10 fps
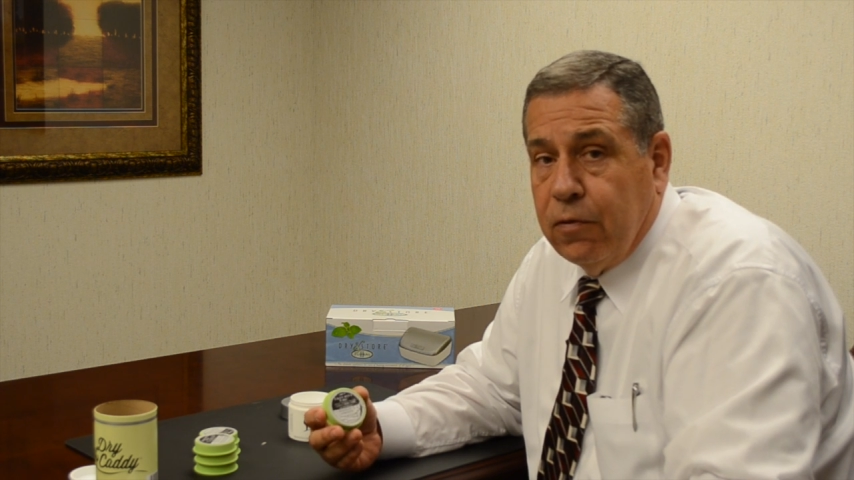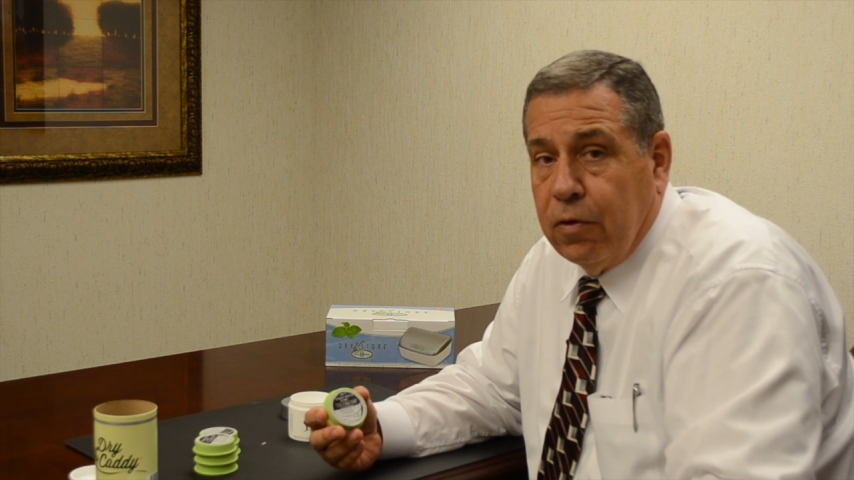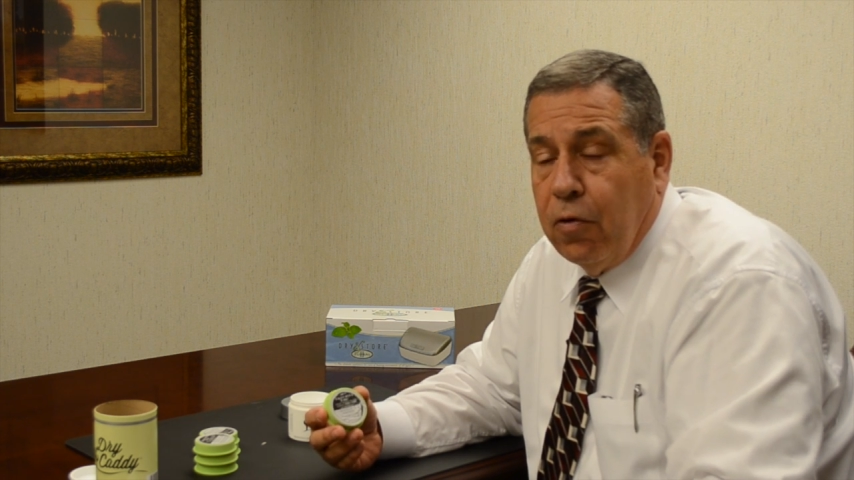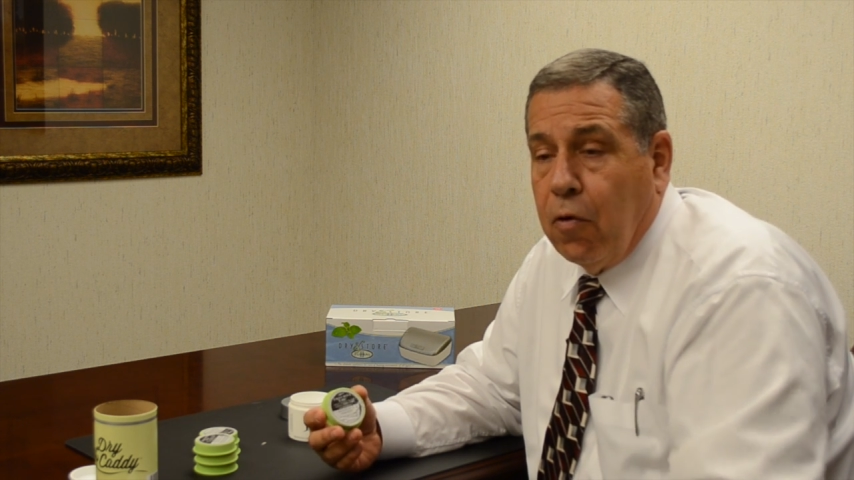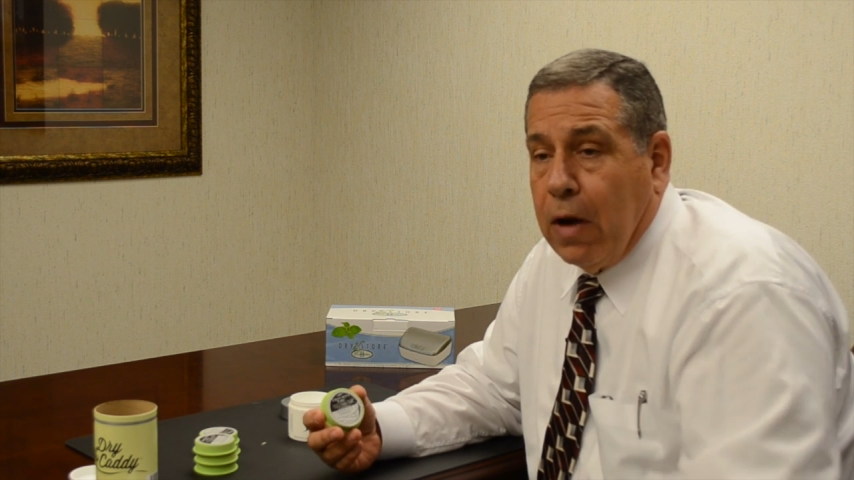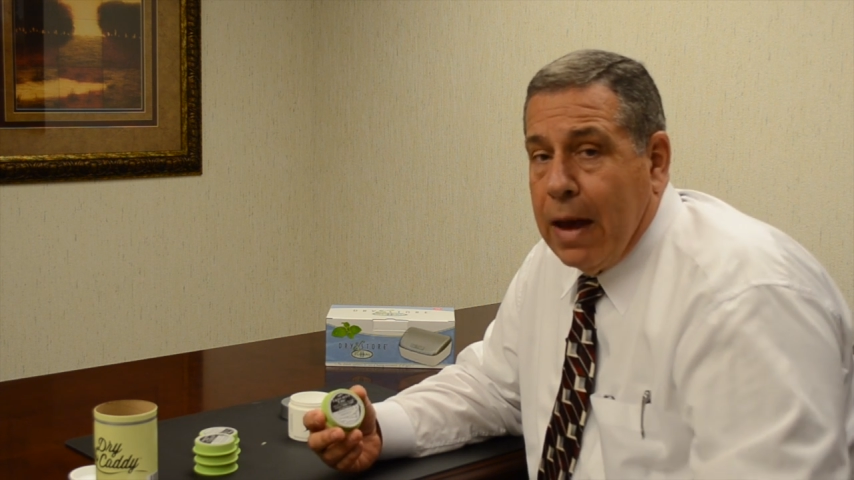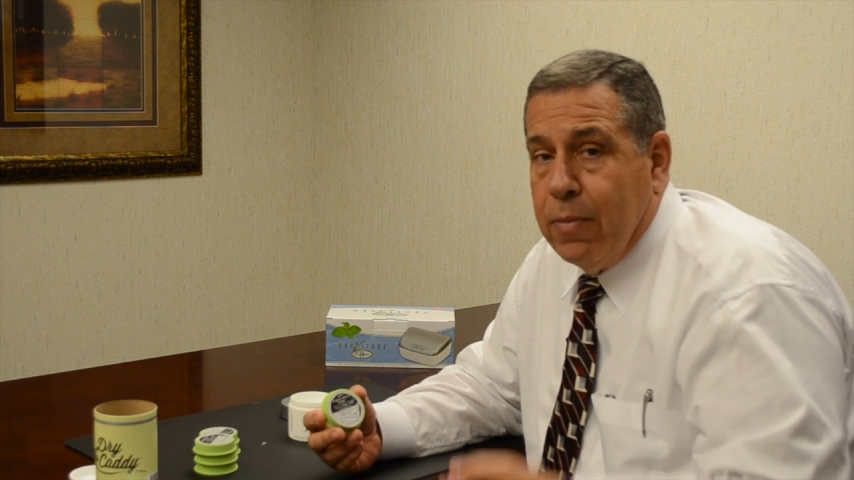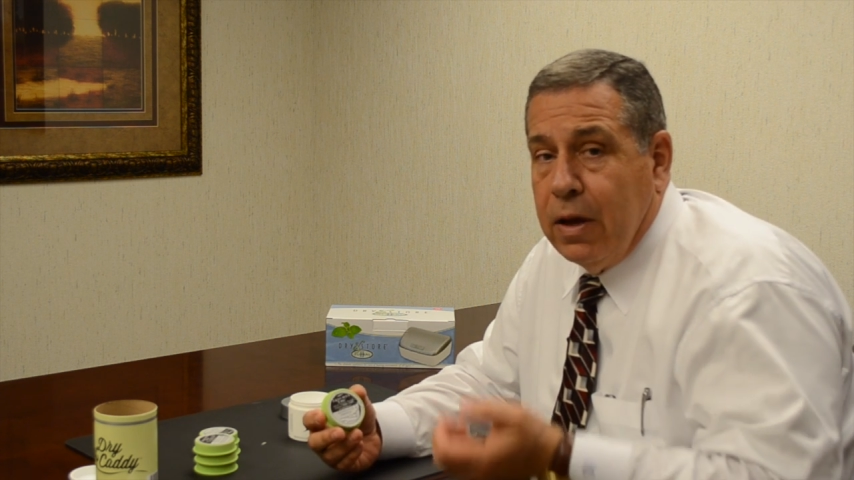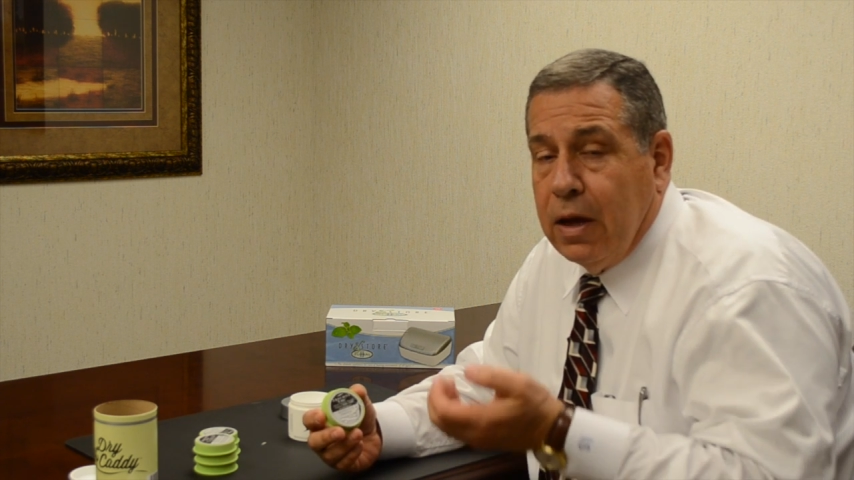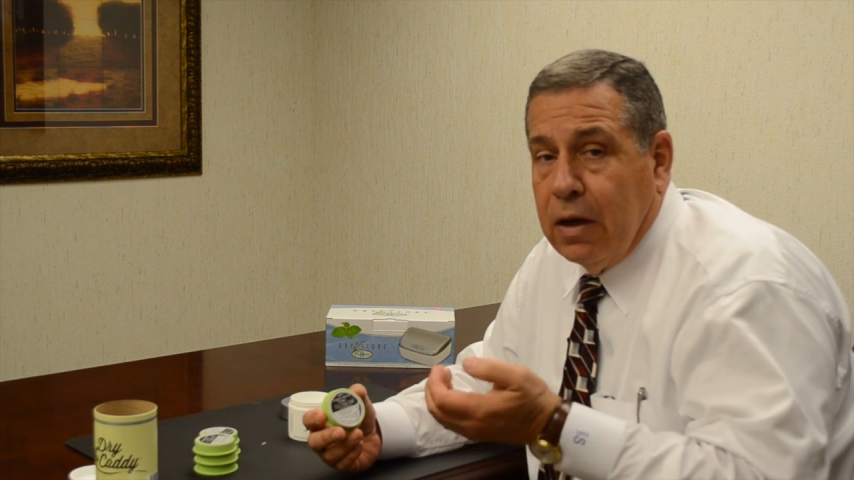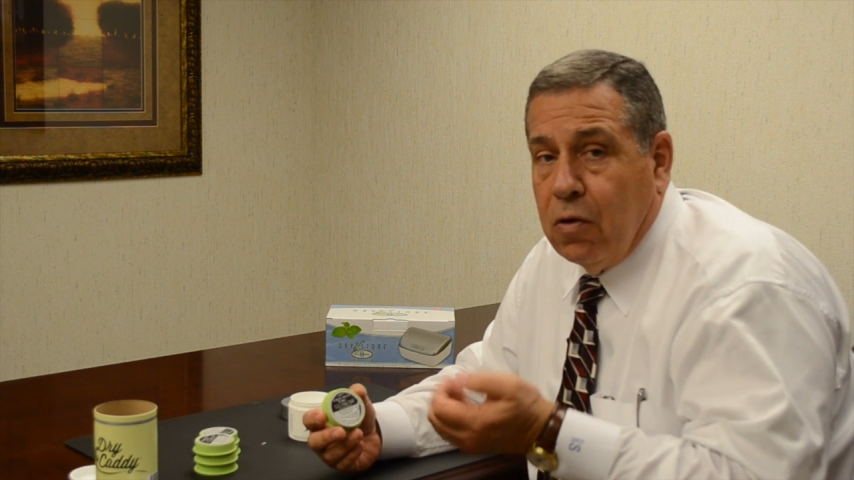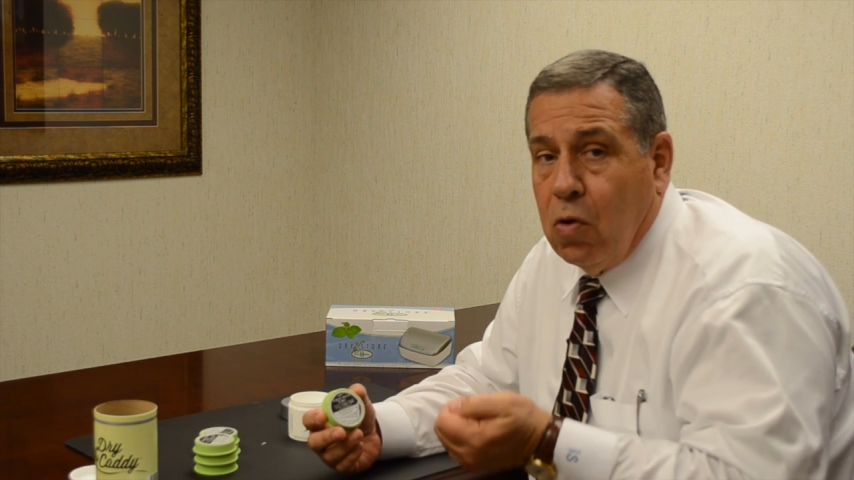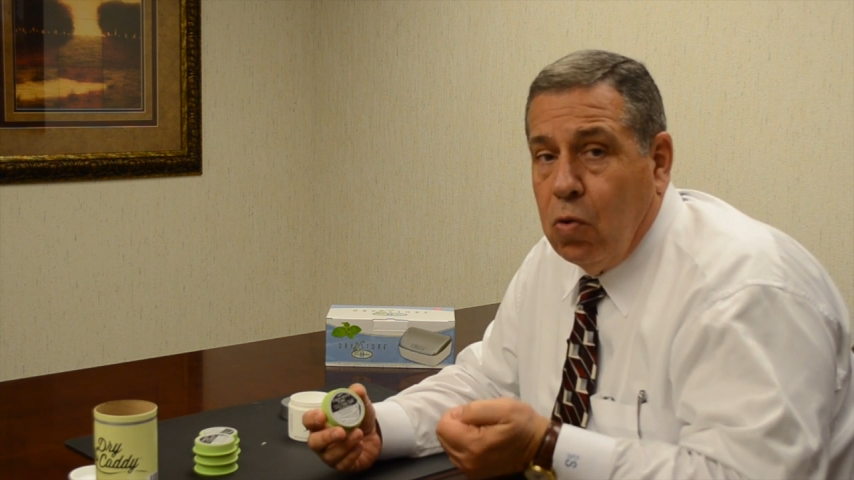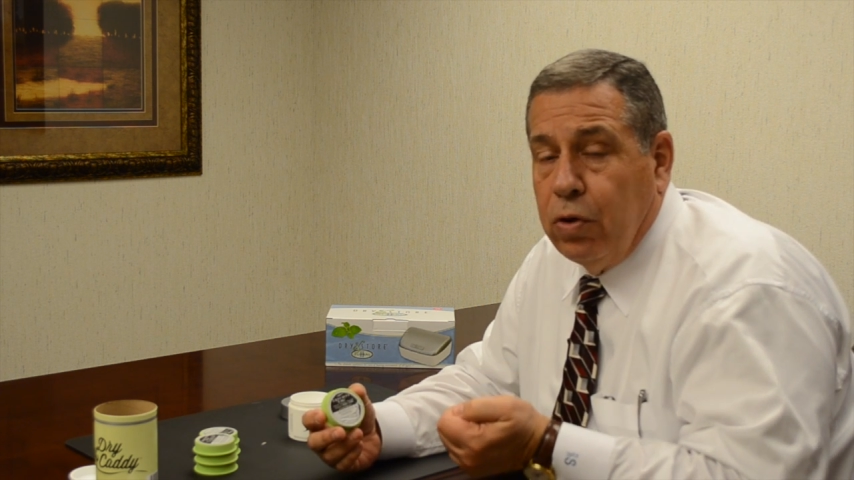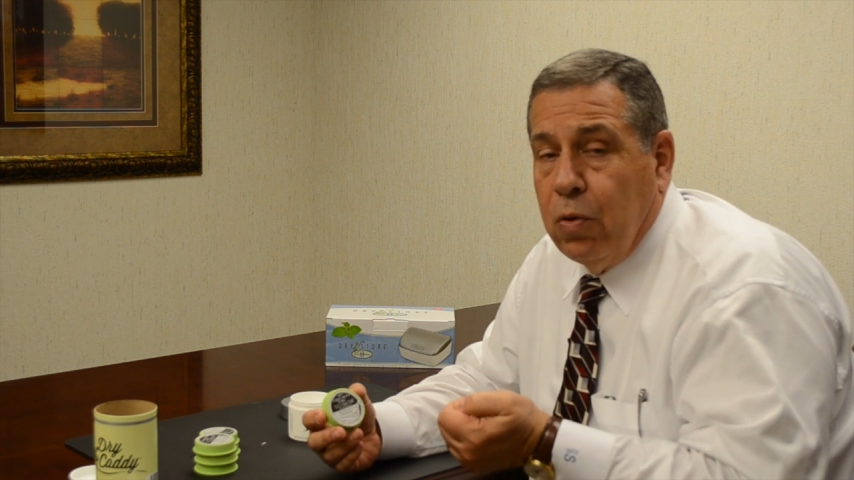for grabbing and
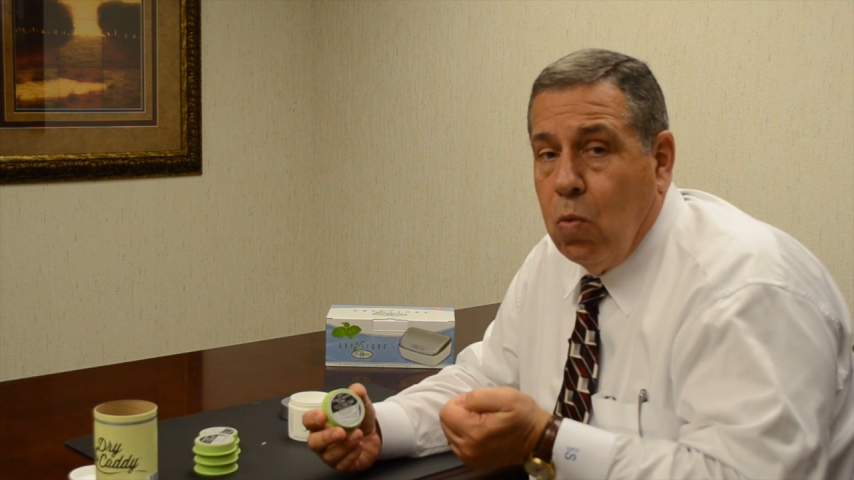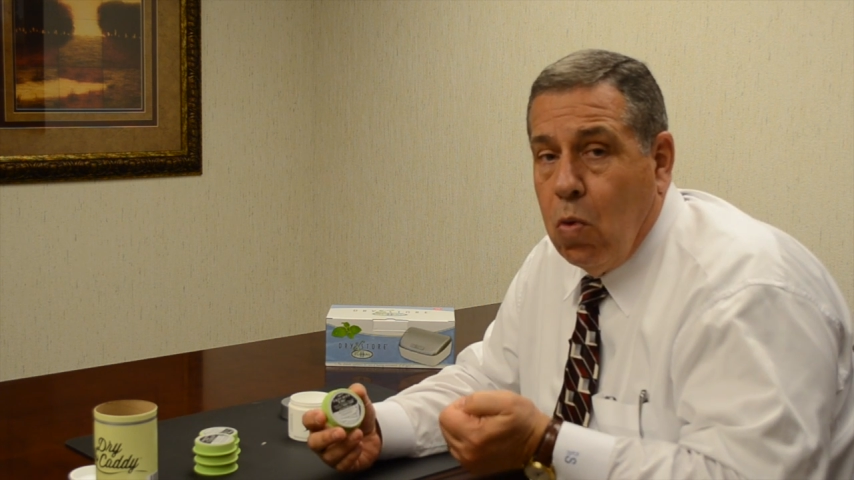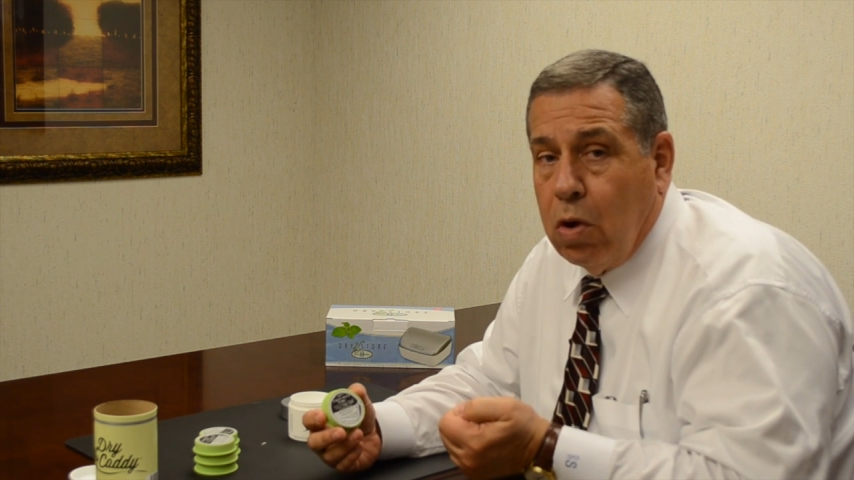holding